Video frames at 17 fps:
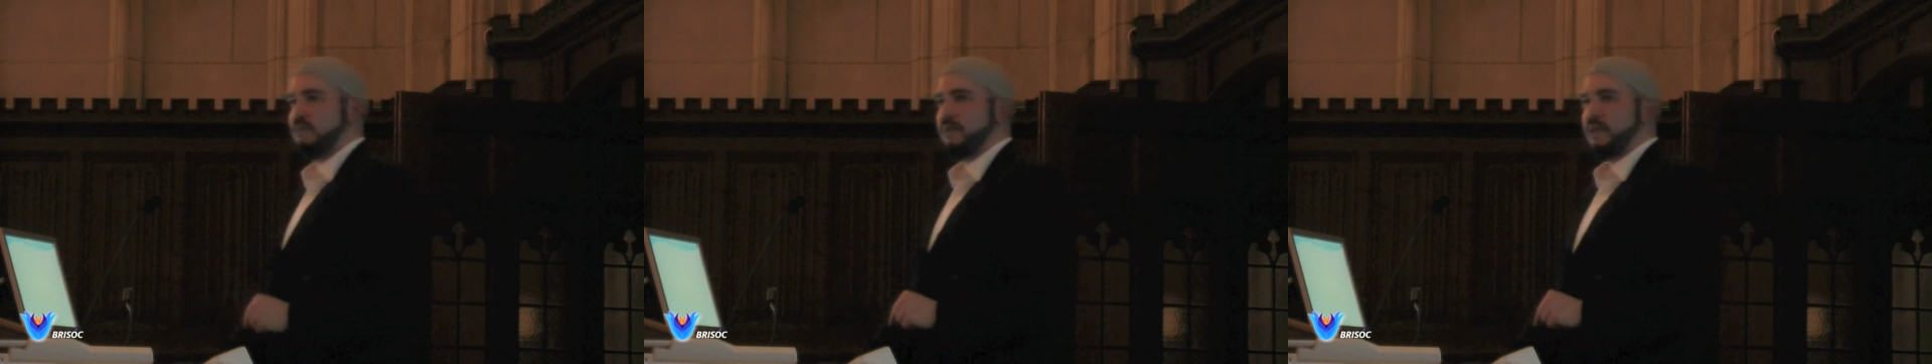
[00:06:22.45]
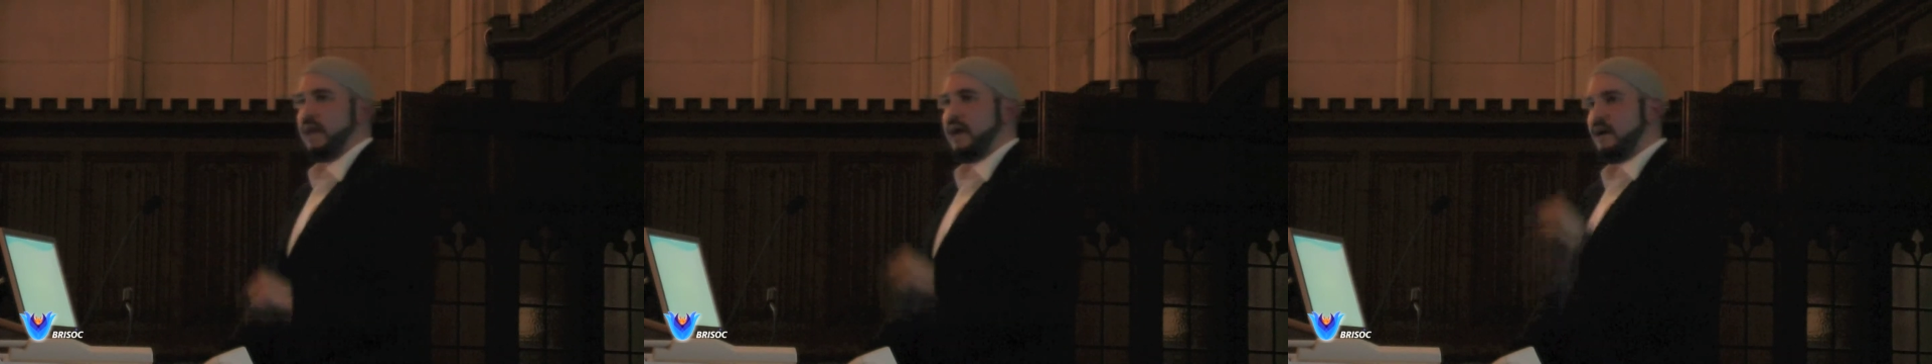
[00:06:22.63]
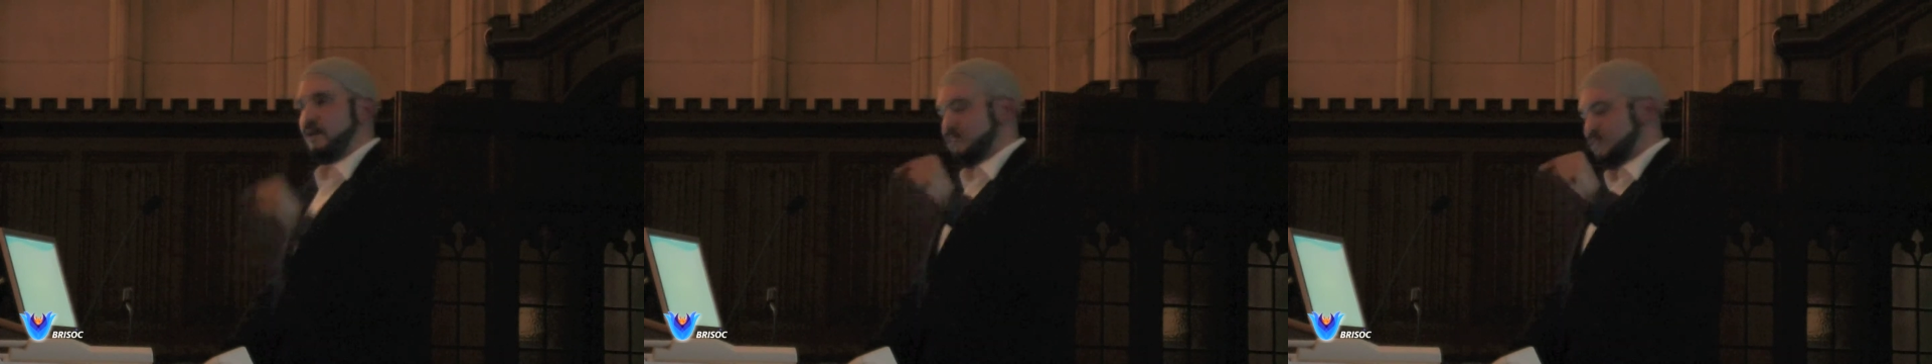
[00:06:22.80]
women.
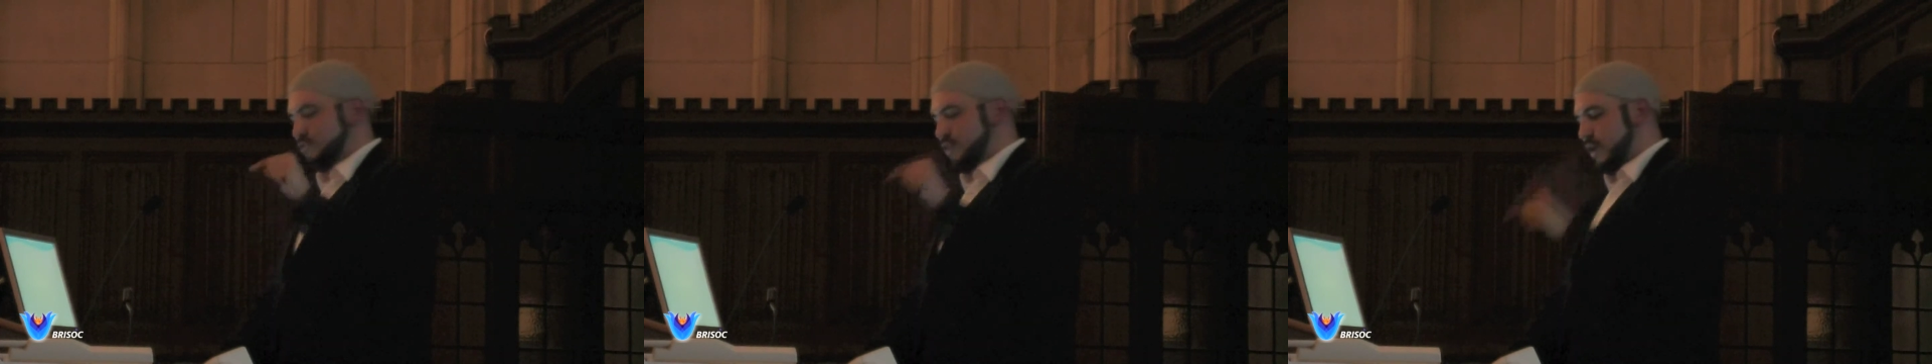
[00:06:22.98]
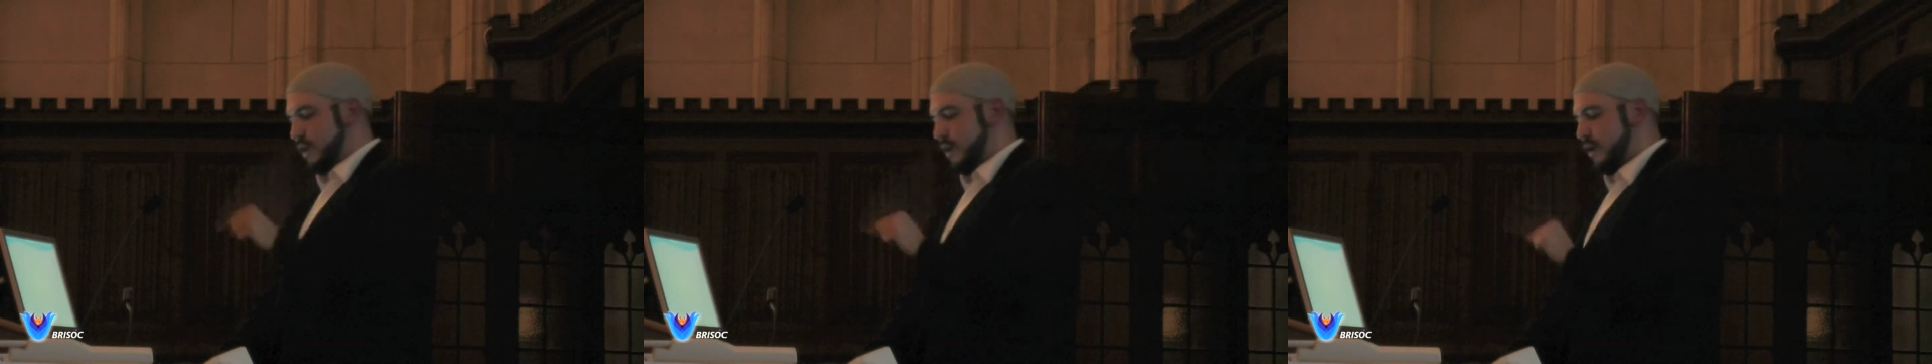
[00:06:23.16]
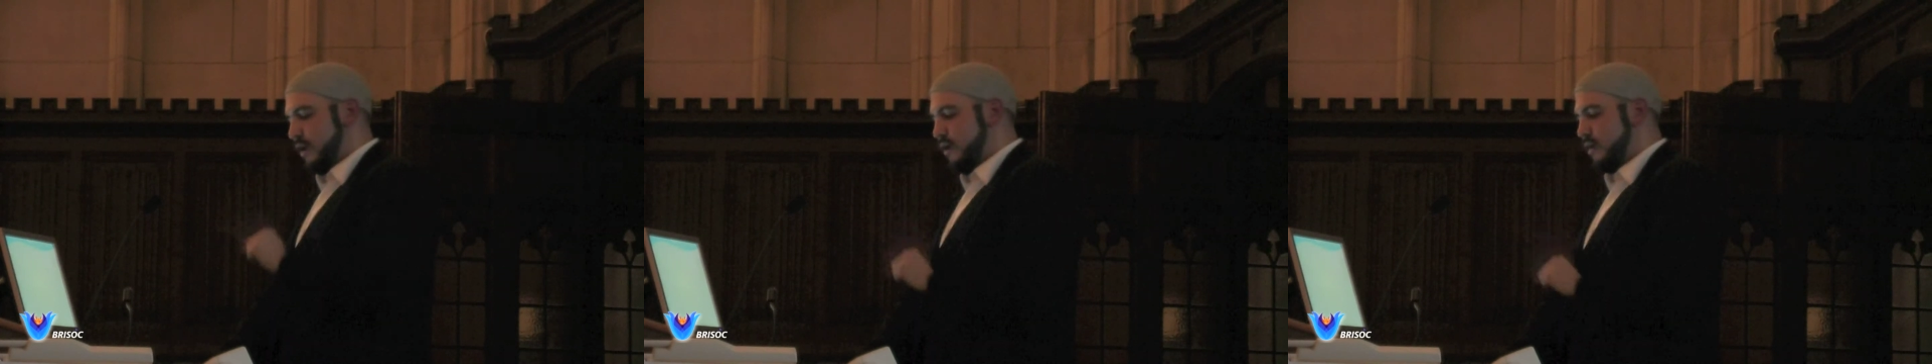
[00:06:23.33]
How
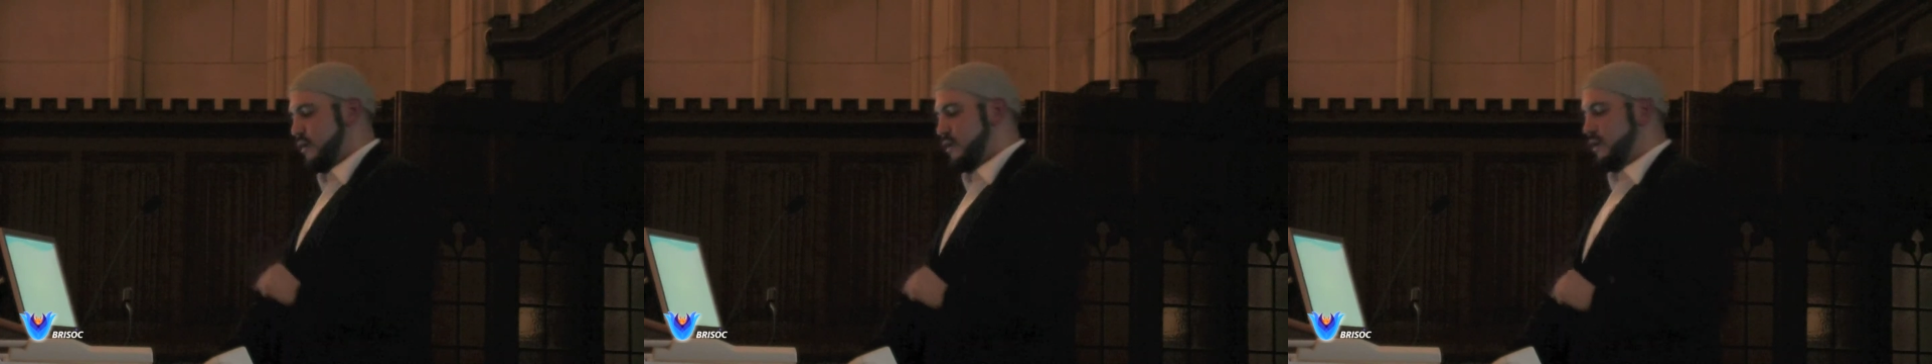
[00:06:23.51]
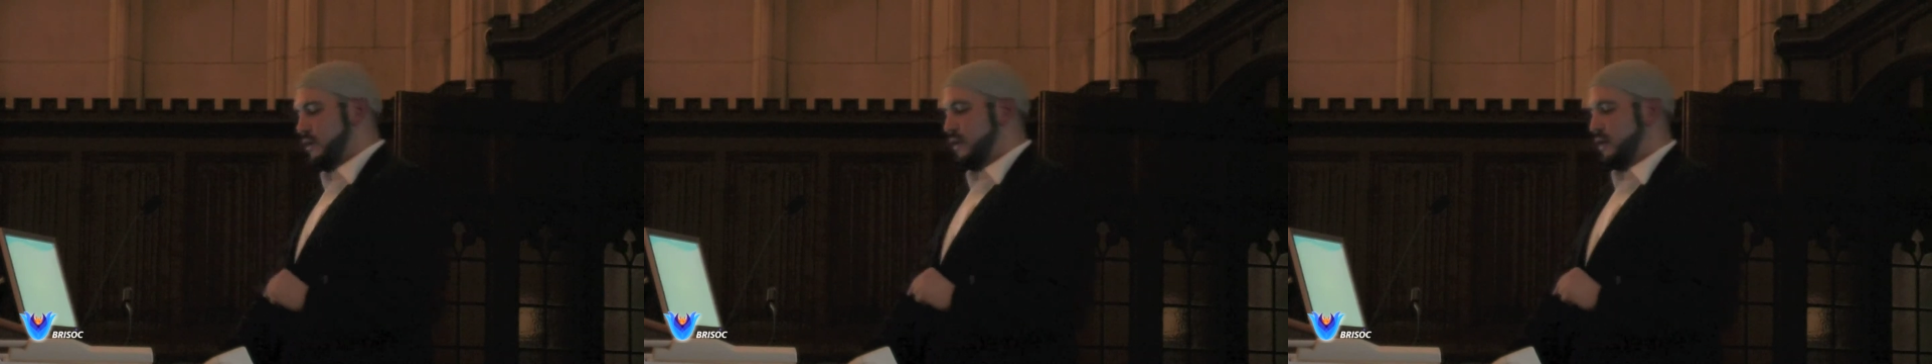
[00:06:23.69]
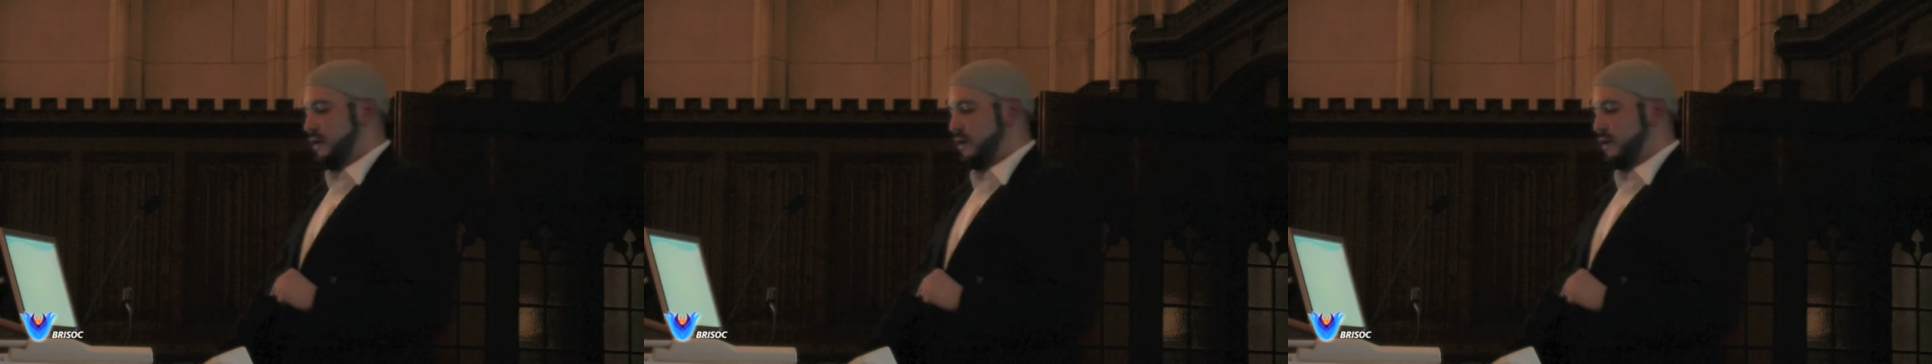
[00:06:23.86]
dare!"